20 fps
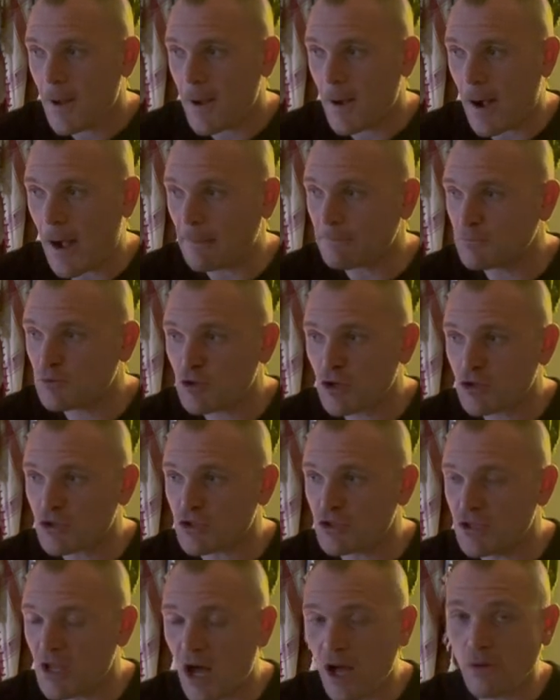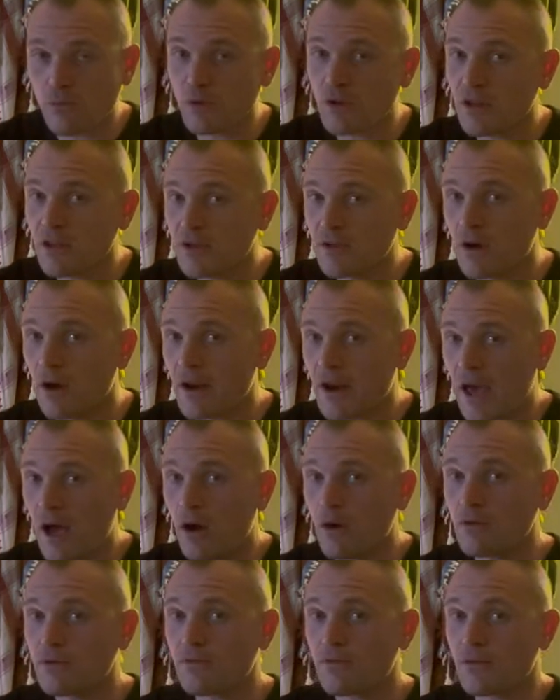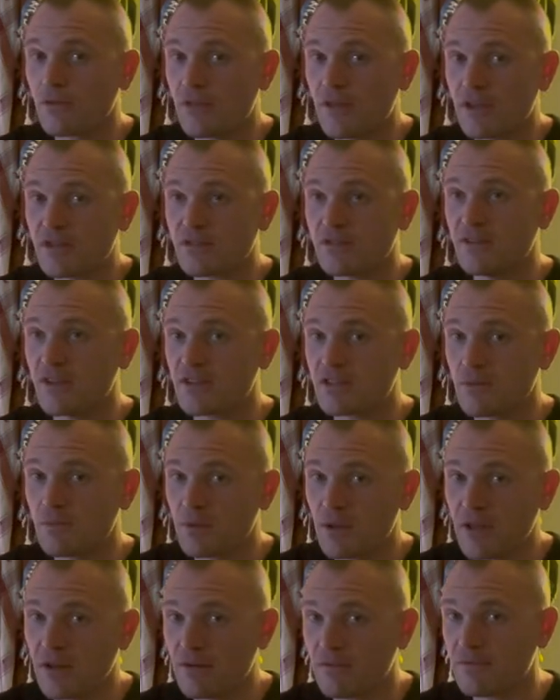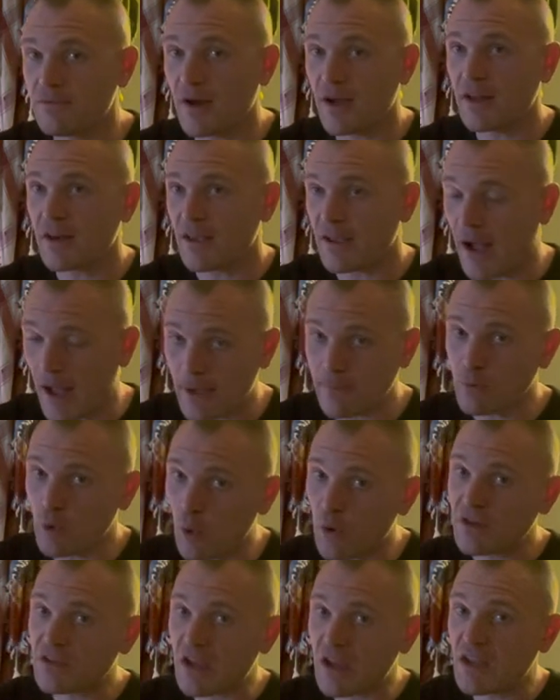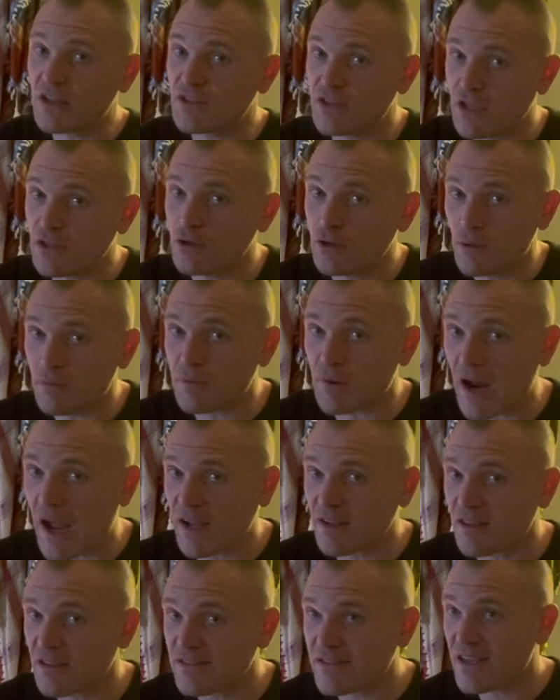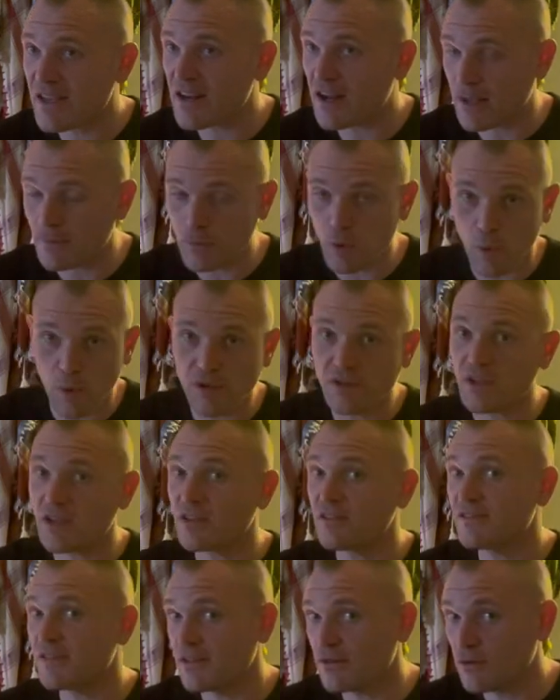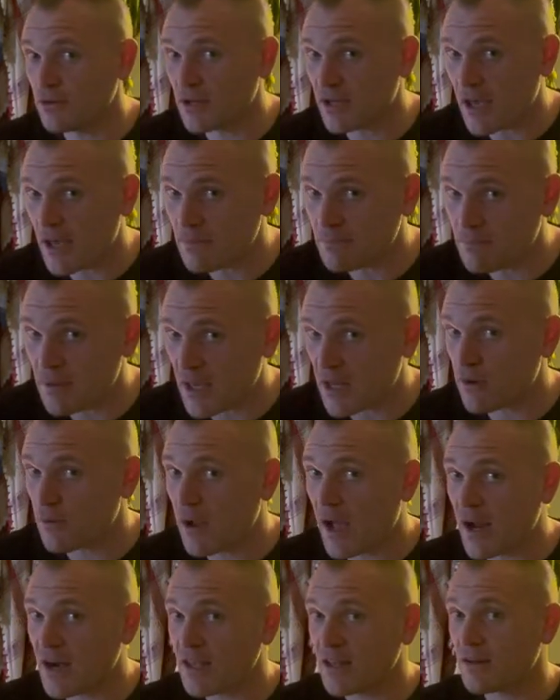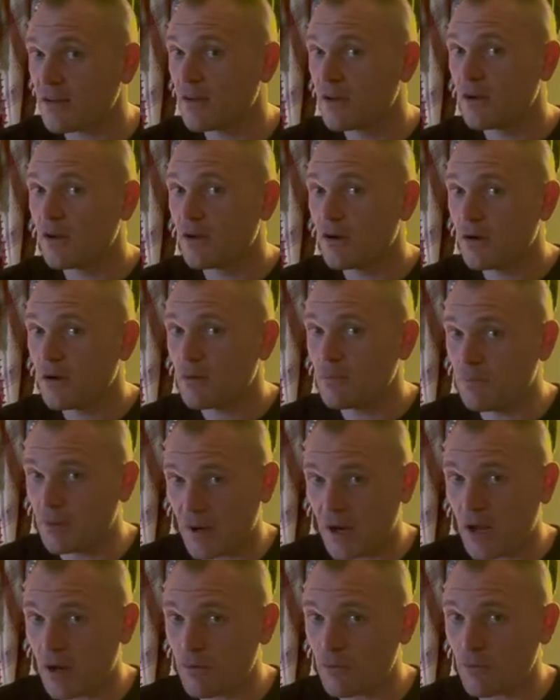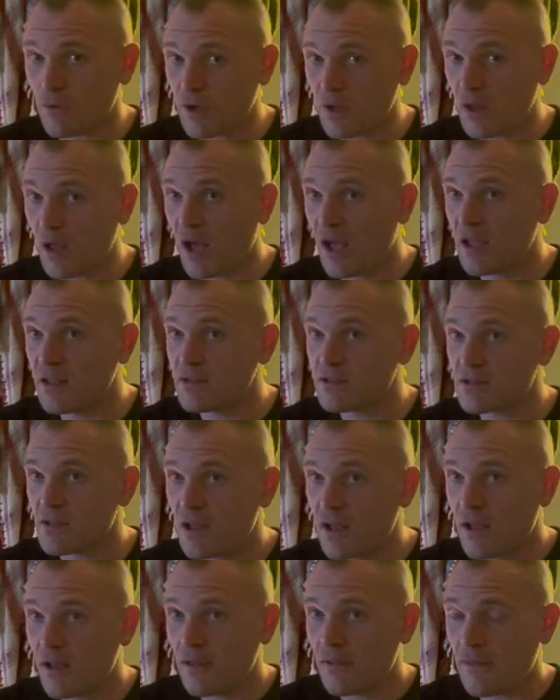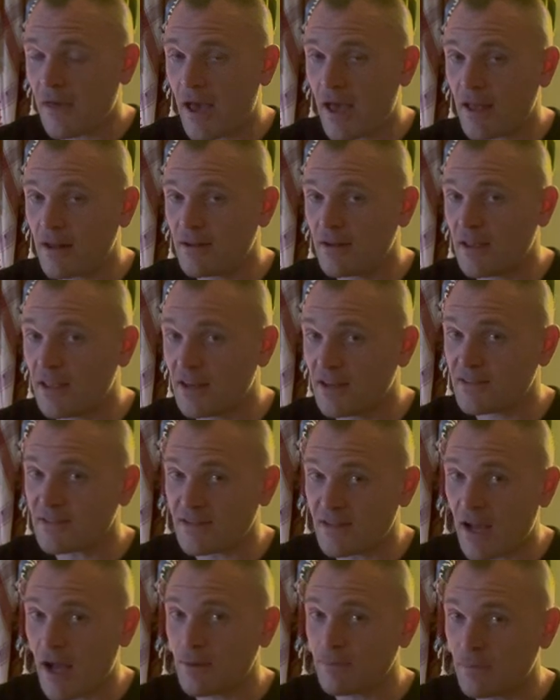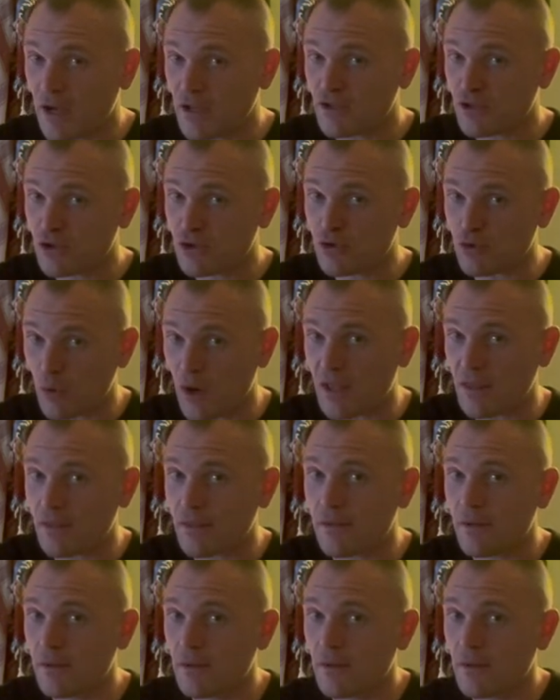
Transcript: I'm just not really cut out for this discipline of fighting. I'm going to continue to practice it, I'm going to continue to get better at it, but I realize that it is not my strength.